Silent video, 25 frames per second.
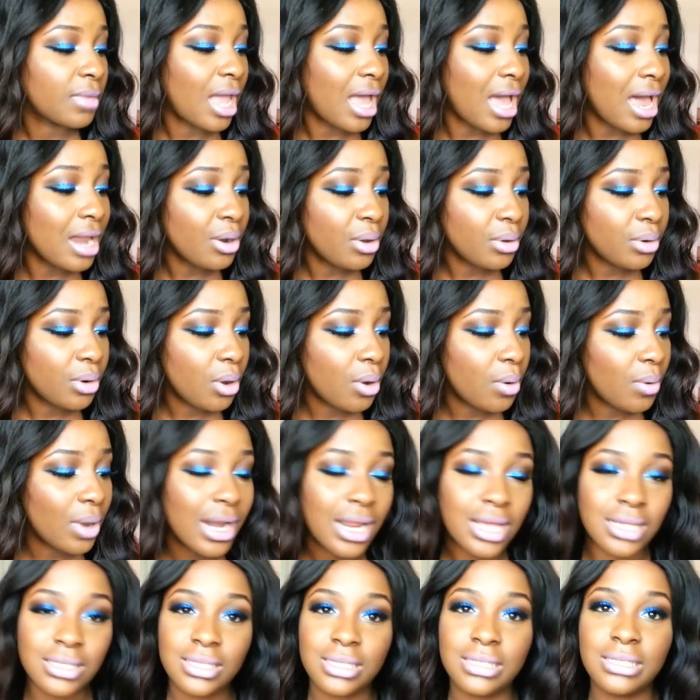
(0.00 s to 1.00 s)
I don't know
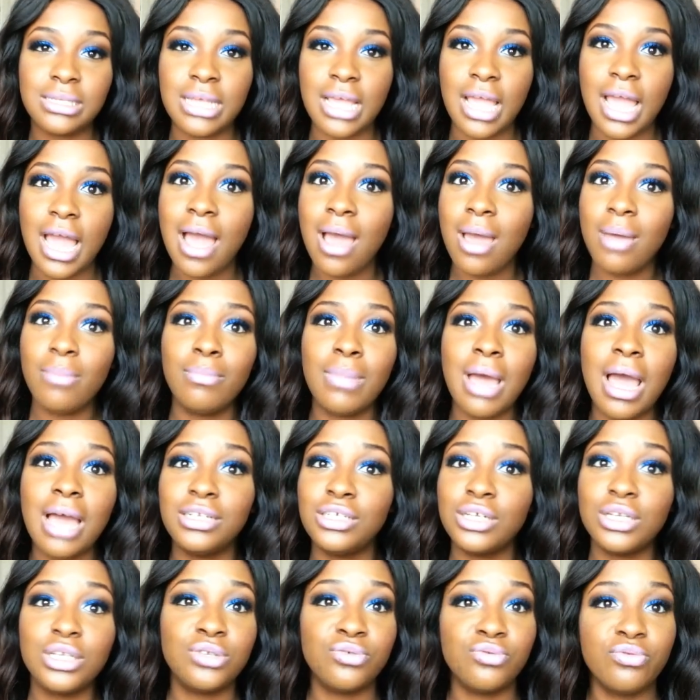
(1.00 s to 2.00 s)
what else to say. I
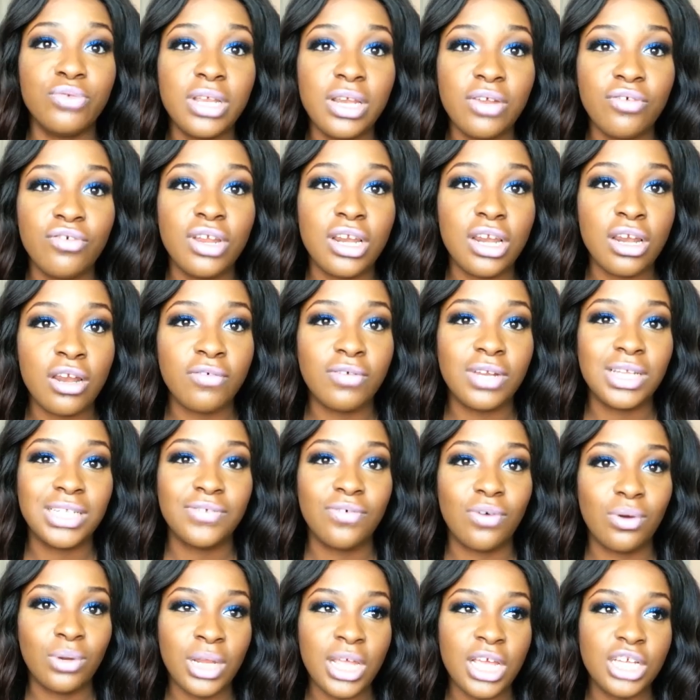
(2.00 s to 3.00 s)
just really love this
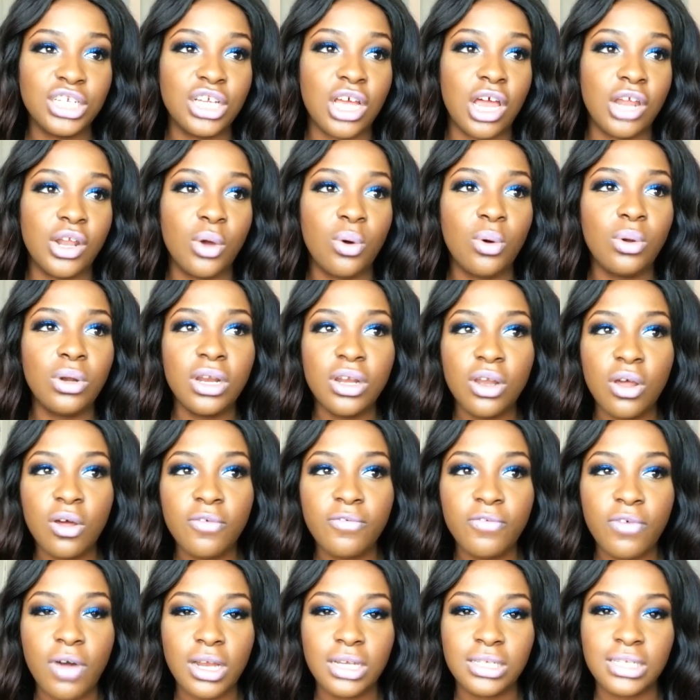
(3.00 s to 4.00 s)
foundation. The only
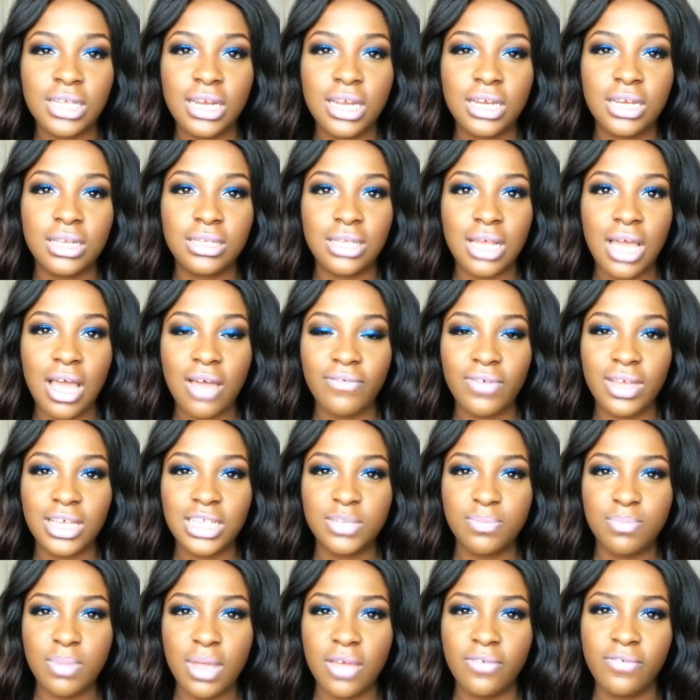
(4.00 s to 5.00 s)
downfall is that it doesn't have
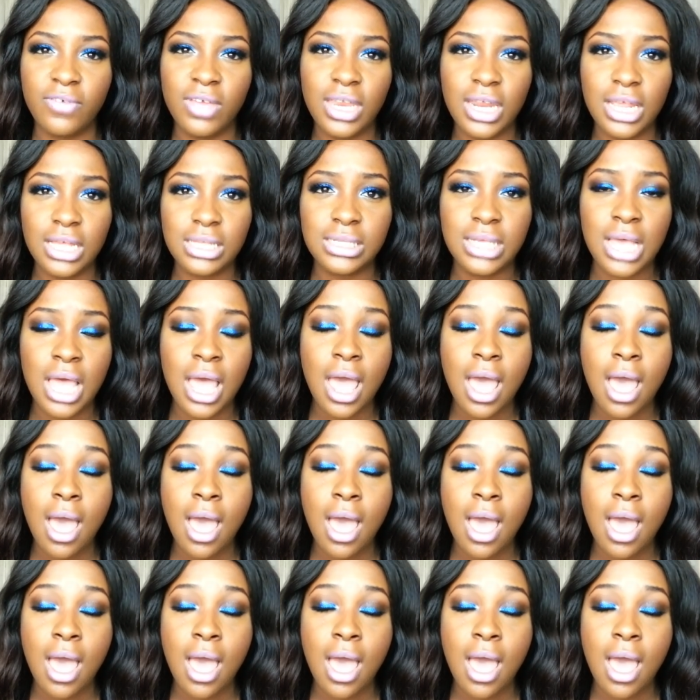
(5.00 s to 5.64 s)
SPF in it.